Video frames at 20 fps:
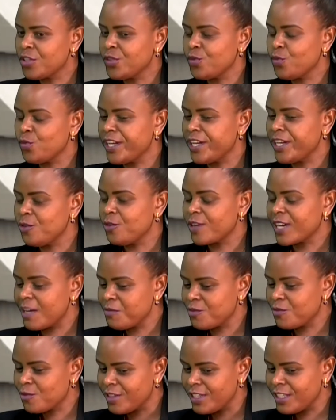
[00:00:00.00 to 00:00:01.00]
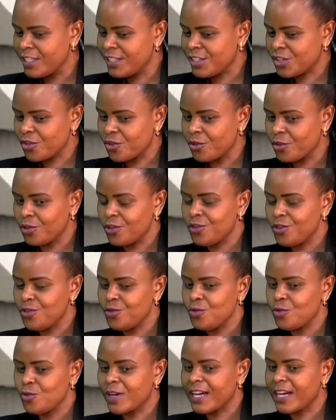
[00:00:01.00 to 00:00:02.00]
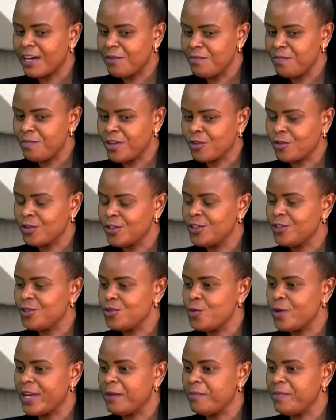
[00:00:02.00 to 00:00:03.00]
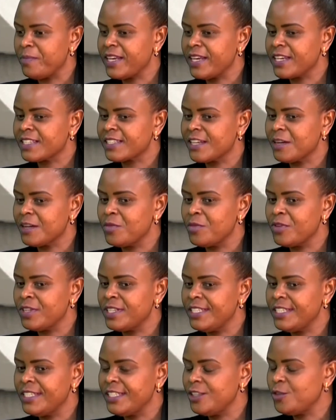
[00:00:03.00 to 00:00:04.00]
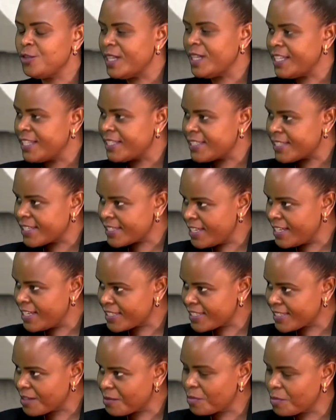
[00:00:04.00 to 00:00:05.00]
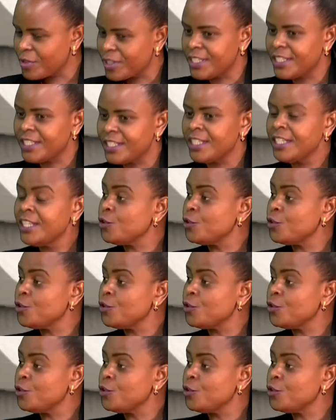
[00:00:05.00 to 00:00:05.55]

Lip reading: when you come to this show, you come because you will make somebody, you will entertain somebody,